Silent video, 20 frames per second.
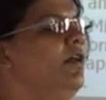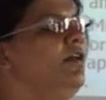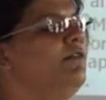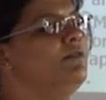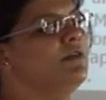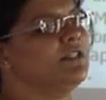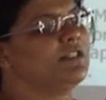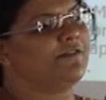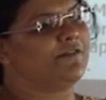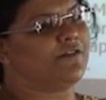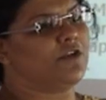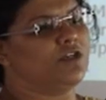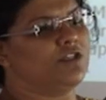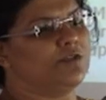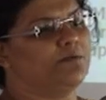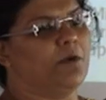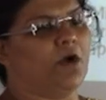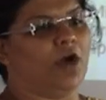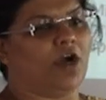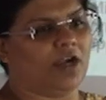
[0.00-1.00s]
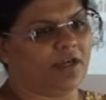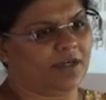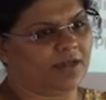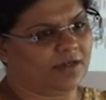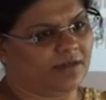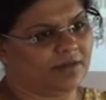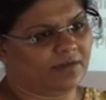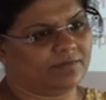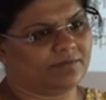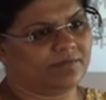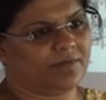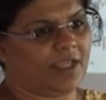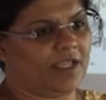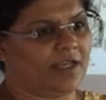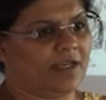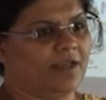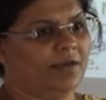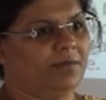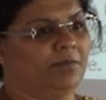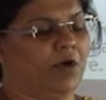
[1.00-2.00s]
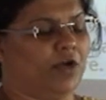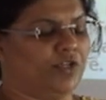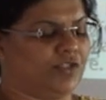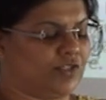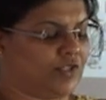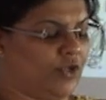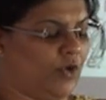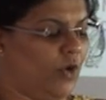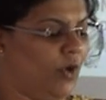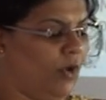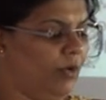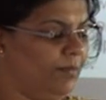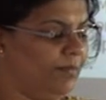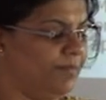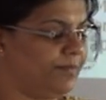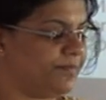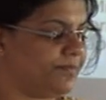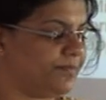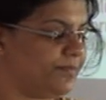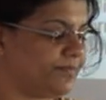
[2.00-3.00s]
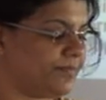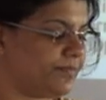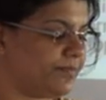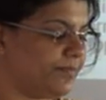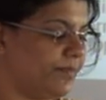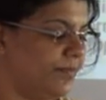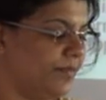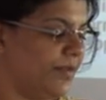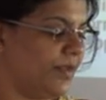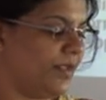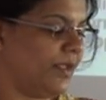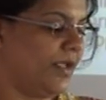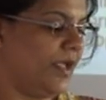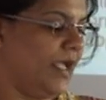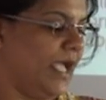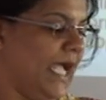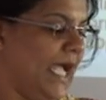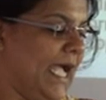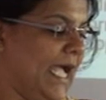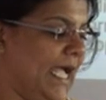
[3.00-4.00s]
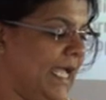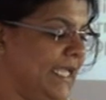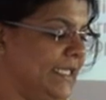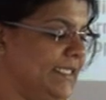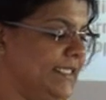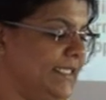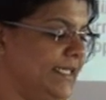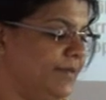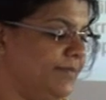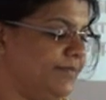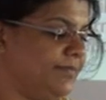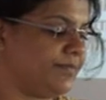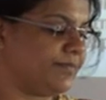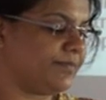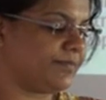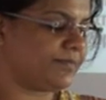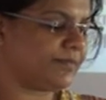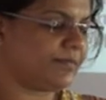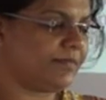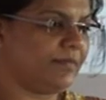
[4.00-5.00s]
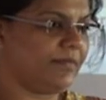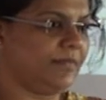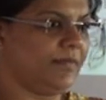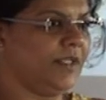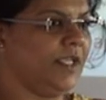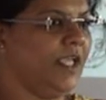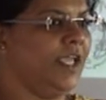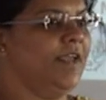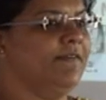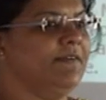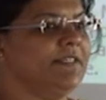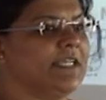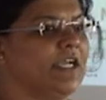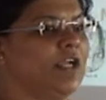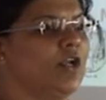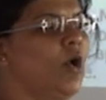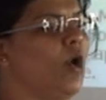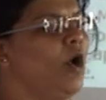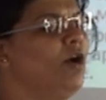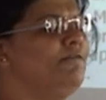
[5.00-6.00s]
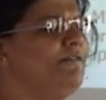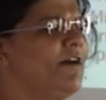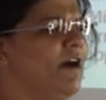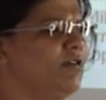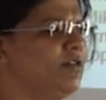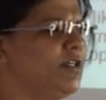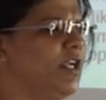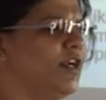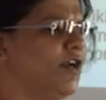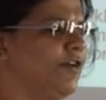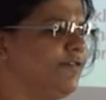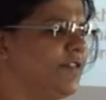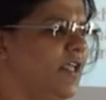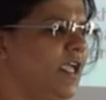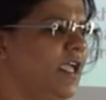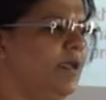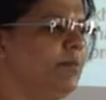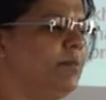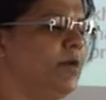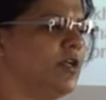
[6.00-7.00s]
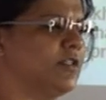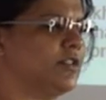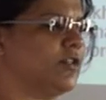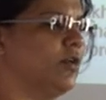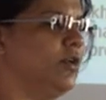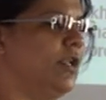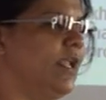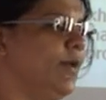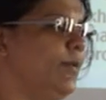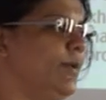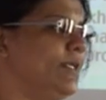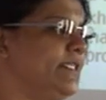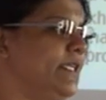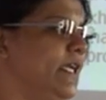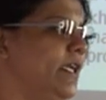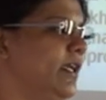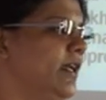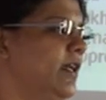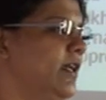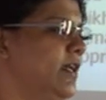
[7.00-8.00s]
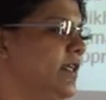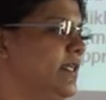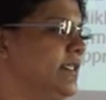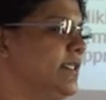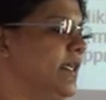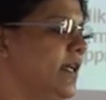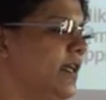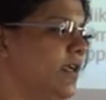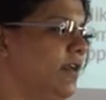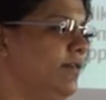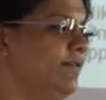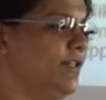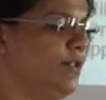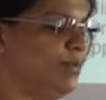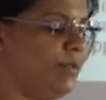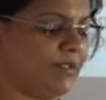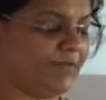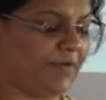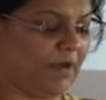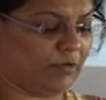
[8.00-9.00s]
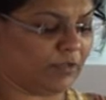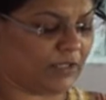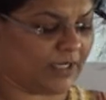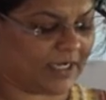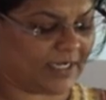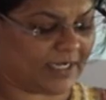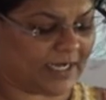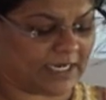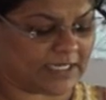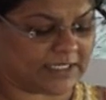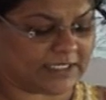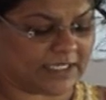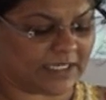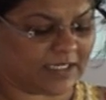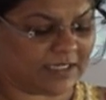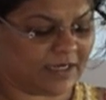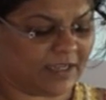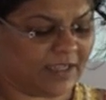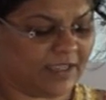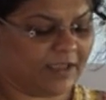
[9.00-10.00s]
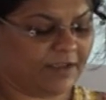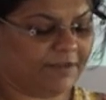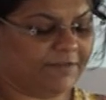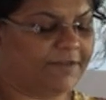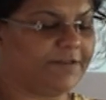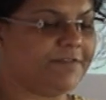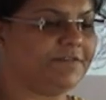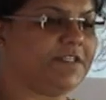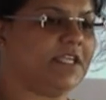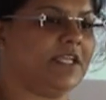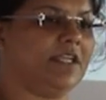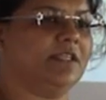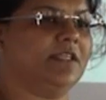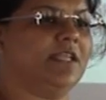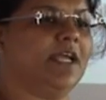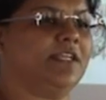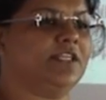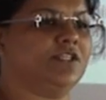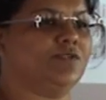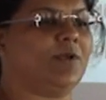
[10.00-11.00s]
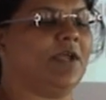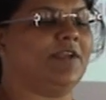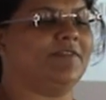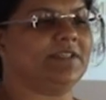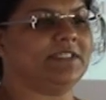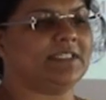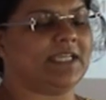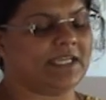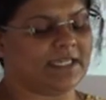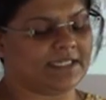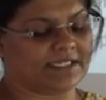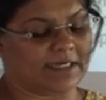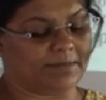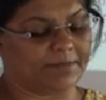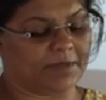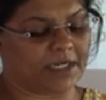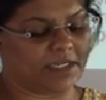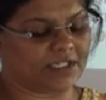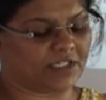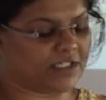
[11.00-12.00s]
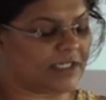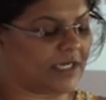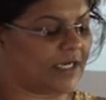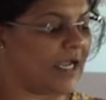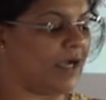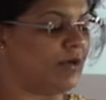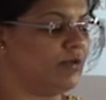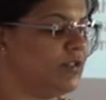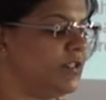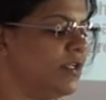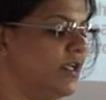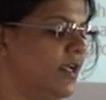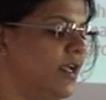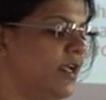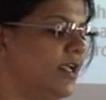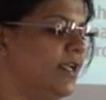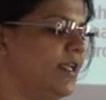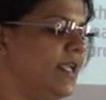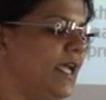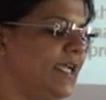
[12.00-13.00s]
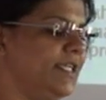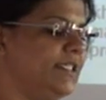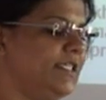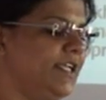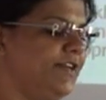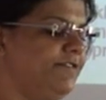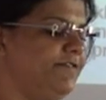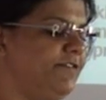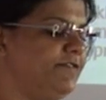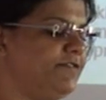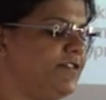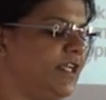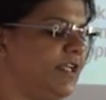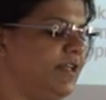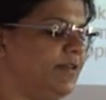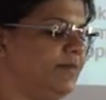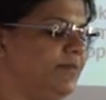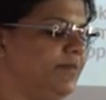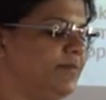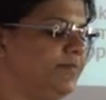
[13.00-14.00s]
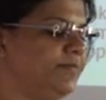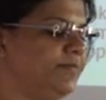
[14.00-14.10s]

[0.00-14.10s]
was, of course, born in Moscow, and he was a co-founder of the Moscow Linguistic Circle, which was founded in 1915. That is why we said it emerged around 1915.